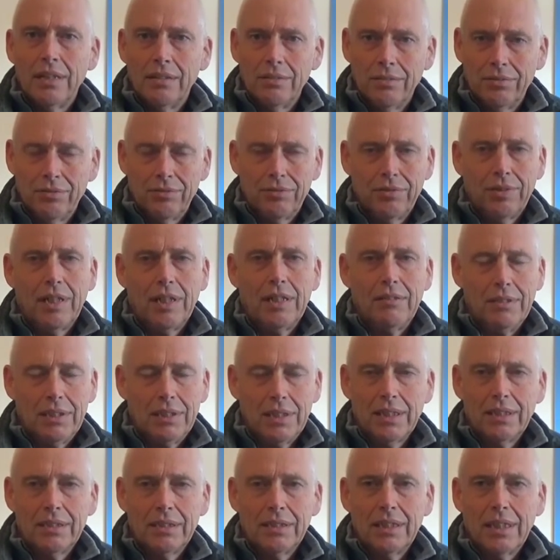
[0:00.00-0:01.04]
The fire
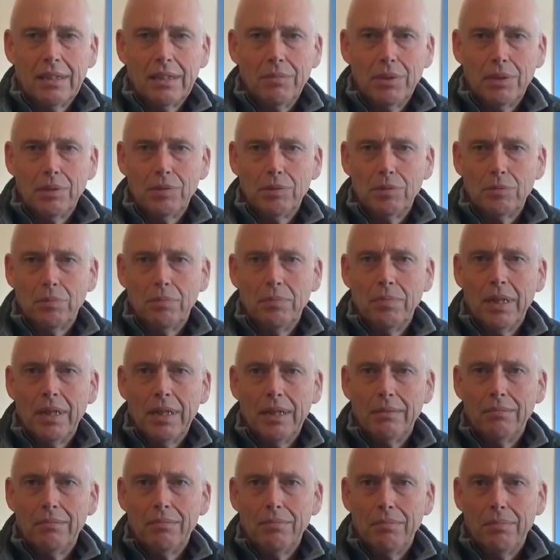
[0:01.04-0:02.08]
retardant chemicals
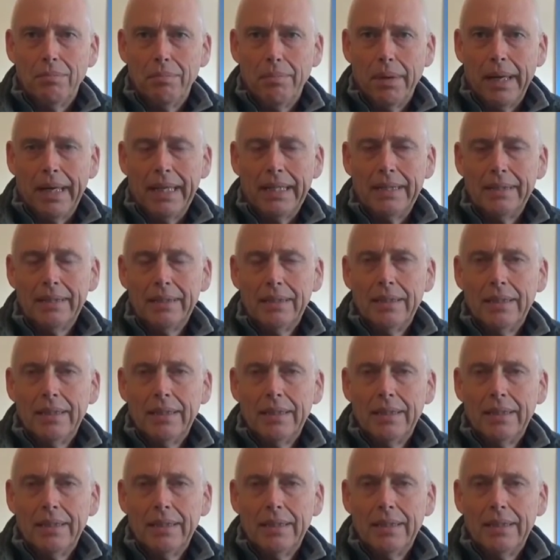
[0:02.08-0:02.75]
banned.